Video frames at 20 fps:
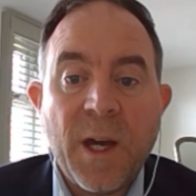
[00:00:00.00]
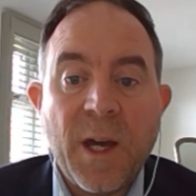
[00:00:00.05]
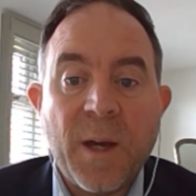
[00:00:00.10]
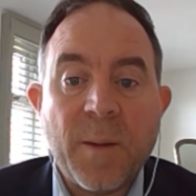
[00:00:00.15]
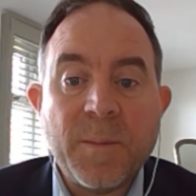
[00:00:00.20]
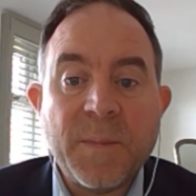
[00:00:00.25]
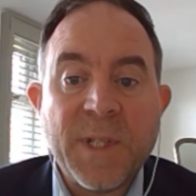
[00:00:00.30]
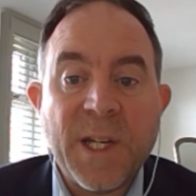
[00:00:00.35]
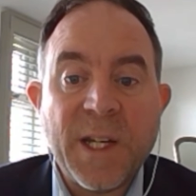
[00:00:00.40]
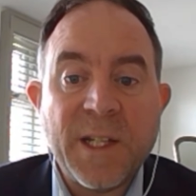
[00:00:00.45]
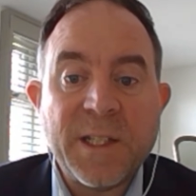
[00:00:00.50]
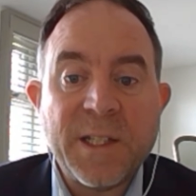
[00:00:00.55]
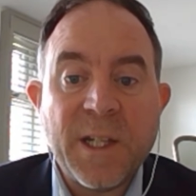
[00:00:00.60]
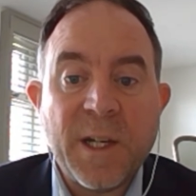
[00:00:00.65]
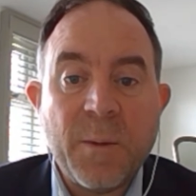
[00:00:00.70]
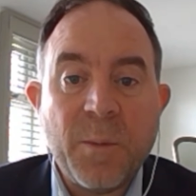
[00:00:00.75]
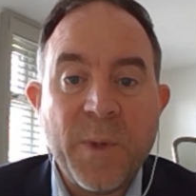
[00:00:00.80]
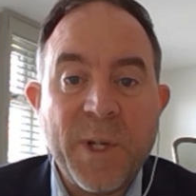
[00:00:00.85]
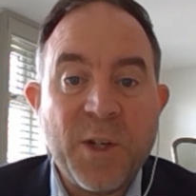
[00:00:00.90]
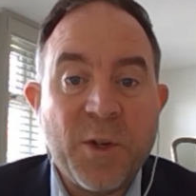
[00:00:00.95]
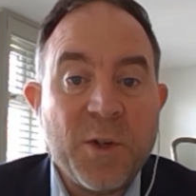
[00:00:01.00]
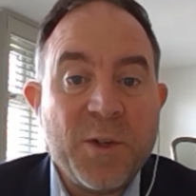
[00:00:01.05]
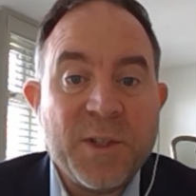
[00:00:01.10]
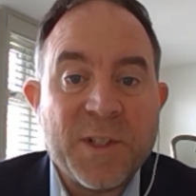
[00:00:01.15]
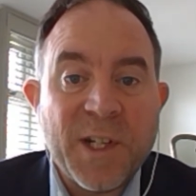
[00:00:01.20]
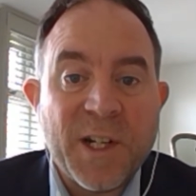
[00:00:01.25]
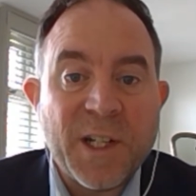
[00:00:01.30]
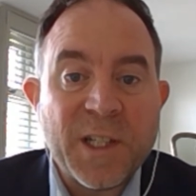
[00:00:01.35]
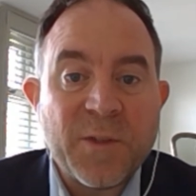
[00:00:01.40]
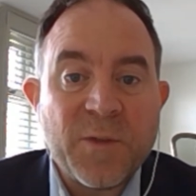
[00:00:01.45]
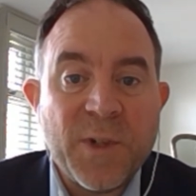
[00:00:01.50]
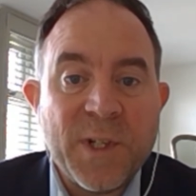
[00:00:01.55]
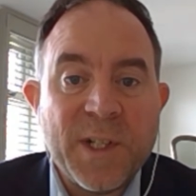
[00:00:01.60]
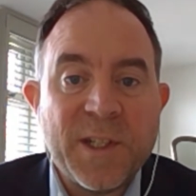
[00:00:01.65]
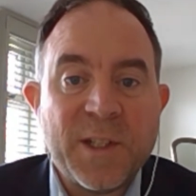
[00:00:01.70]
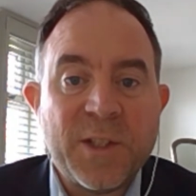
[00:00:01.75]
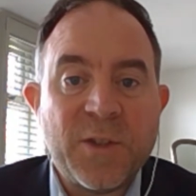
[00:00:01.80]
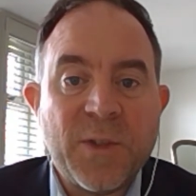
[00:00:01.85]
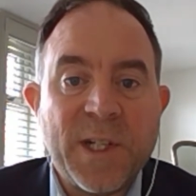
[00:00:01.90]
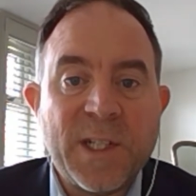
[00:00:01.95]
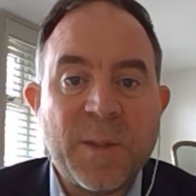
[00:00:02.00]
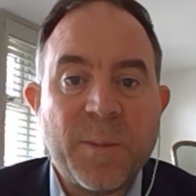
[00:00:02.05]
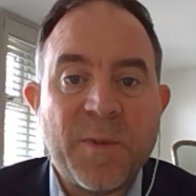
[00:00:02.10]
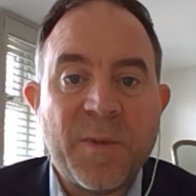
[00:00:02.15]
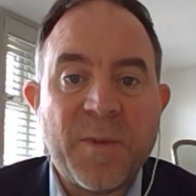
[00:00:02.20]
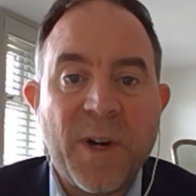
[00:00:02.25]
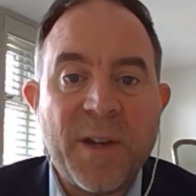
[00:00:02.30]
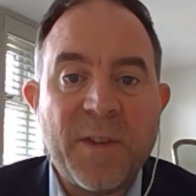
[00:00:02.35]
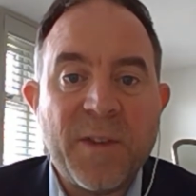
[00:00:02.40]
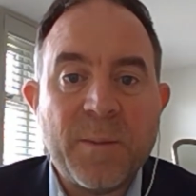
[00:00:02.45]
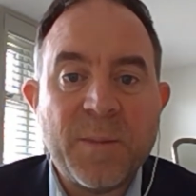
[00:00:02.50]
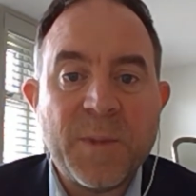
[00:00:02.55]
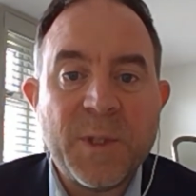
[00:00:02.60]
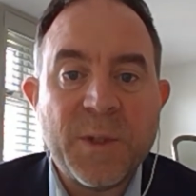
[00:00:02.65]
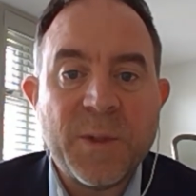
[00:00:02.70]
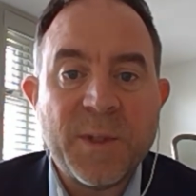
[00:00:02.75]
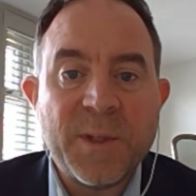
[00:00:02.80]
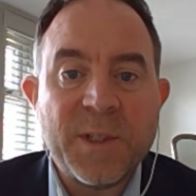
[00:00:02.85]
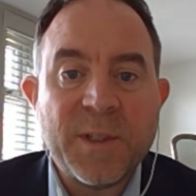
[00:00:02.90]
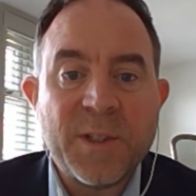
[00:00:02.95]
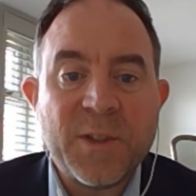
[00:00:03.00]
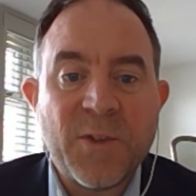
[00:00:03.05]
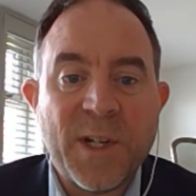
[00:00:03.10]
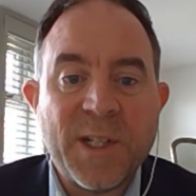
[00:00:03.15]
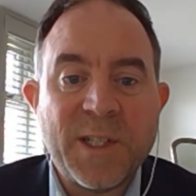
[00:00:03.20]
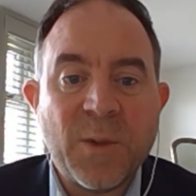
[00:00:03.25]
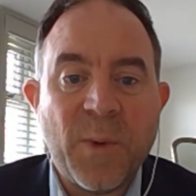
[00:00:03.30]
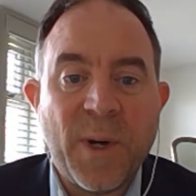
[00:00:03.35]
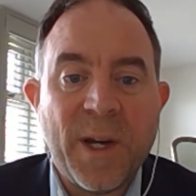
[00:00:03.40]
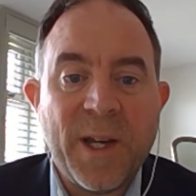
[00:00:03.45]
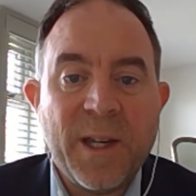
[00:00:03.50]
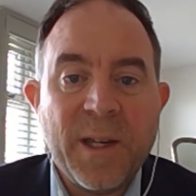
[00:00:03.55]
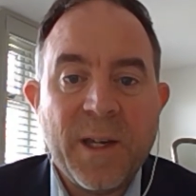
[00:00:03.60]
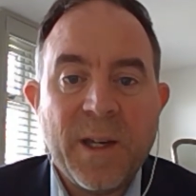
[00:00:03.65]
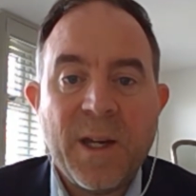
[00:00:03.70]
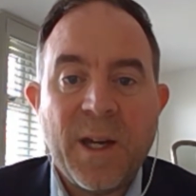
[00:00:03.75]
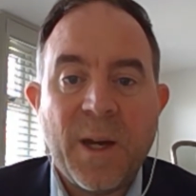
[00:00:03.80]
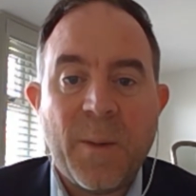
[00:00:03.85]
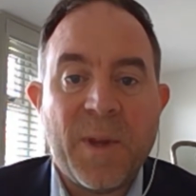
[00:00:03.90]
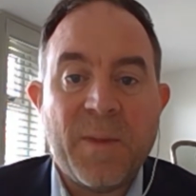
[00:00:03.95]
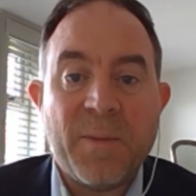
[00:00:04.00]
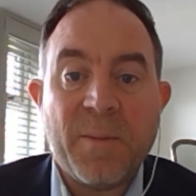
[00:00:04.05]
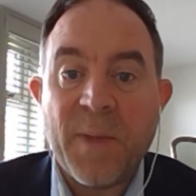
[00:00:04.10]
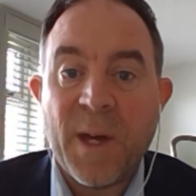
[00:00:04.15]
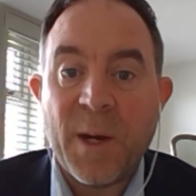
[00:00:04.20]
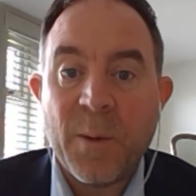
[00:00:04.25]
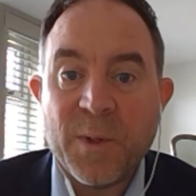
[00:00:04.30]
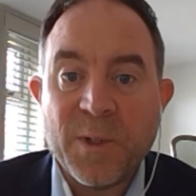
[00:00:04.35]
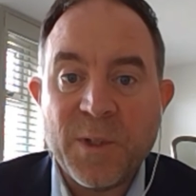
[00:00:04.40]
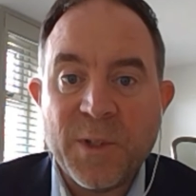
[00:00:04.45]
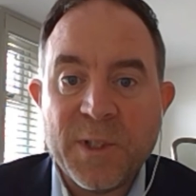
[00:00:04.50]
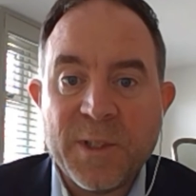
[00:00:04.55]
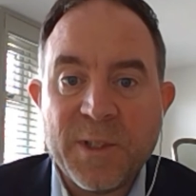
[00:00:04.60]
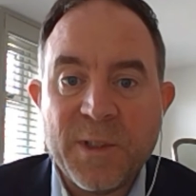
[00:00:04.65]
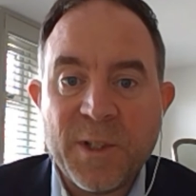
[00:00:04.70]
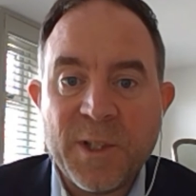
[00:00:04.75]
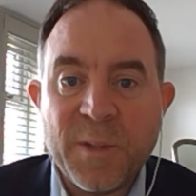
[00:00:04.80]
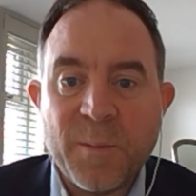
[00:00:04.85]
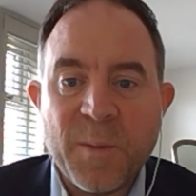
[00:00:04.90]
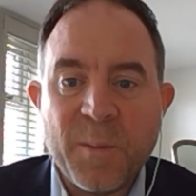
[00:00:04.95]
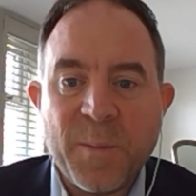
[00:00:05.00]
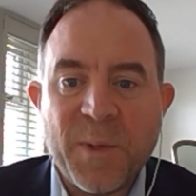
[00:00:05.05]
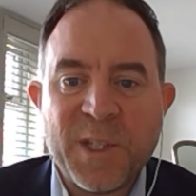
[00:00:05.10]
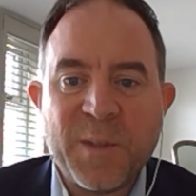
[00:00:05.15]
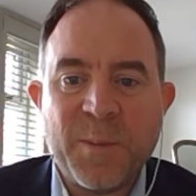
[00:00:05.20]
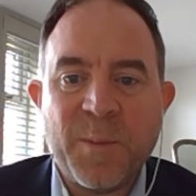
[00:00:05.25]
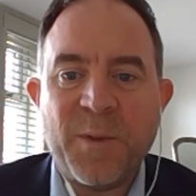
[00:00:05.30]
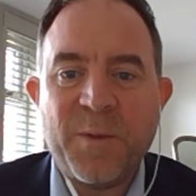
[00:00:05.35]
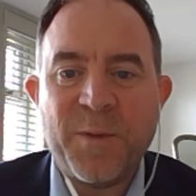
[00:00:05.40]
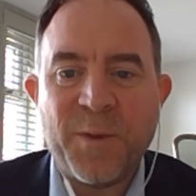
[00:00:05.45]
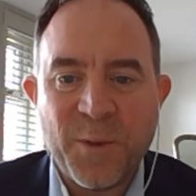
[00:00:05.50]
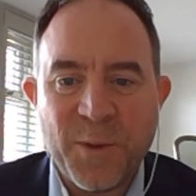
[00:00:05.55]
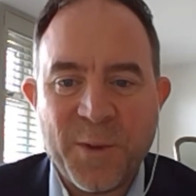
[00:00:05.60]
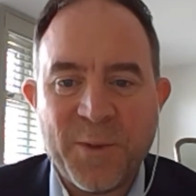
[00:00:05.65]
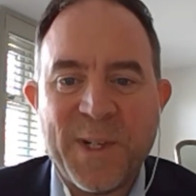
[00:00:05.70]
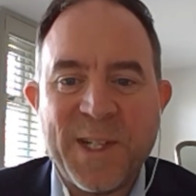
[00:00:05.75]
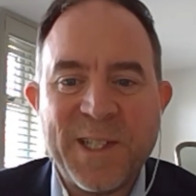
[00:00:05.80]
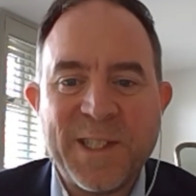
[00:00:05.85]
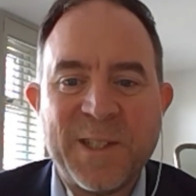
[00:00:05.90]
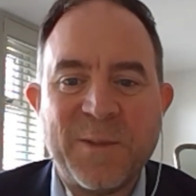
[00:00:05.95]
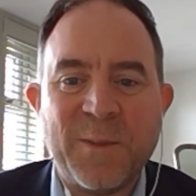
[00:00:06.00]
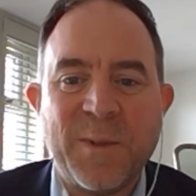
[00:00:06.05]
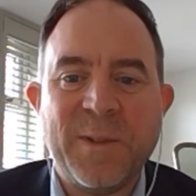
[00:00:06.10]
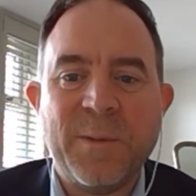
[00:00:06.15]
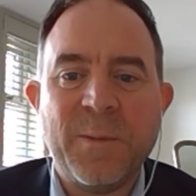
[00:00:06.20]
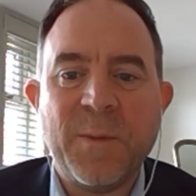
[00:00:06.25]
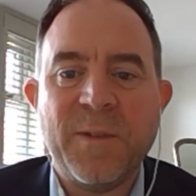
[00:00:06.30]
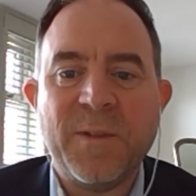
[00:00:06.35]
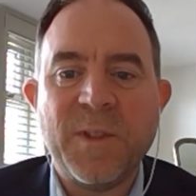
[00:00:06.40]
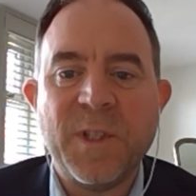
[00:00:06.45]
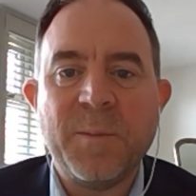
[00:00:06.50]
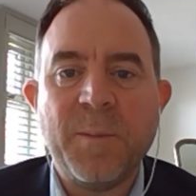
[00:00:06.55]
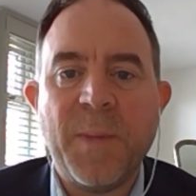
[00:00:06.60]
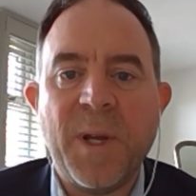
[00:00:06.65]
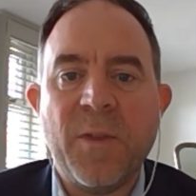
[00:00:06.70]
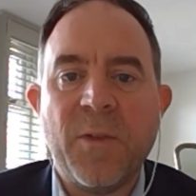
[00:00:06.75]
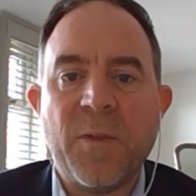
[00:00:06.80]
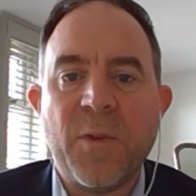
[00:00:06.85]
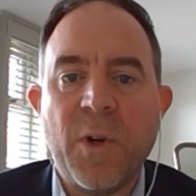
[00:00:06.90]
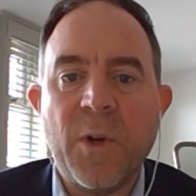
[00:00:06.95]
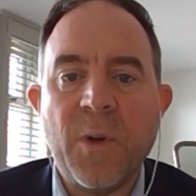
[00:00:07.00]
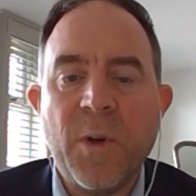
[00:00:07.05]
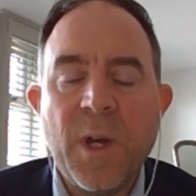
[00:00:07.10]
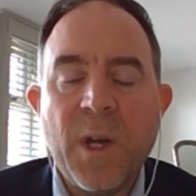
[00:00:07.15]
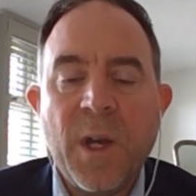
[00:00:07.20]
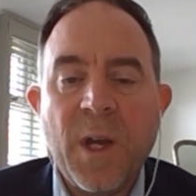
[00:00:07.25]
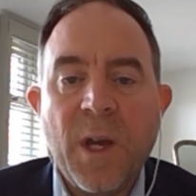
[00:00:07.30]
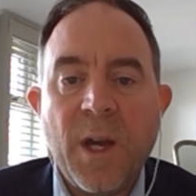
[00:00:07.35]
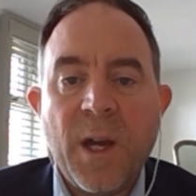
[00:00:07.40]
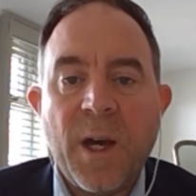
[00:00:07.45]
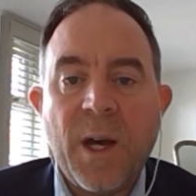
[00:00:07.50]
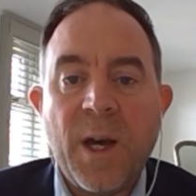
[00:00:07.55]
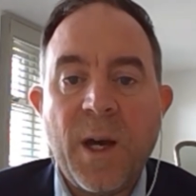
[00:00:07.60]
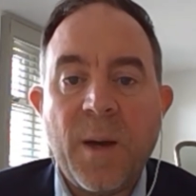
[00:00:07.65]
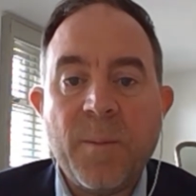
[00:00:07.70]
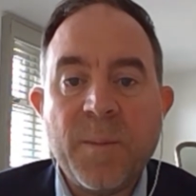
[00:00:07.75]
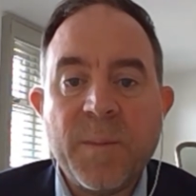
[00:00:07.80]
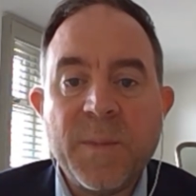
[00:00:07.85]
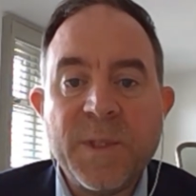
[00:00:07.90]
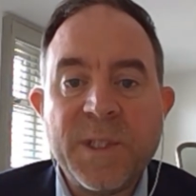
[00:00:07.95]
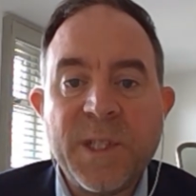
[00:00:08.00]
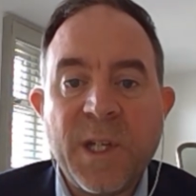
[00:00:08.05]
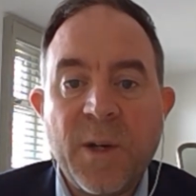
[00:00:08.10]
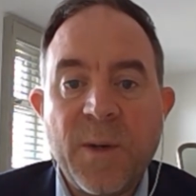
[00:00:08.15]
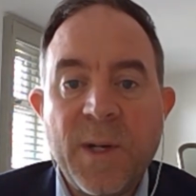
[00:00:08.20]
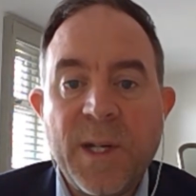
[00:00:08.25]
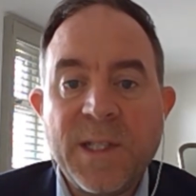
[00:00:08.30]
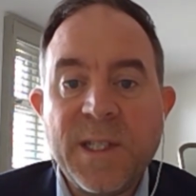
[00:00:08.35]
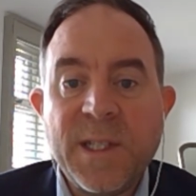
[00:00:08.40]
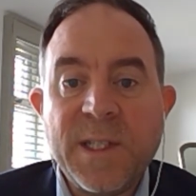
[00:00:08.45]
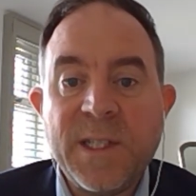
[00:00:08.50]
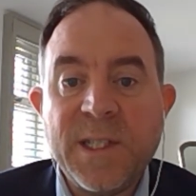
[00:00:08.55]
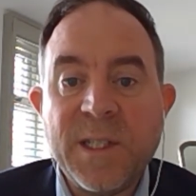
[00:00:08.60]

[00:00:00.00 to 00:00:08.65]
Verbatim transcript: um, data. We couldn't ask for industry to provide them to us straight away. I mean, that would just not have been possible for all the reasons we've we've just been through. Um, so it it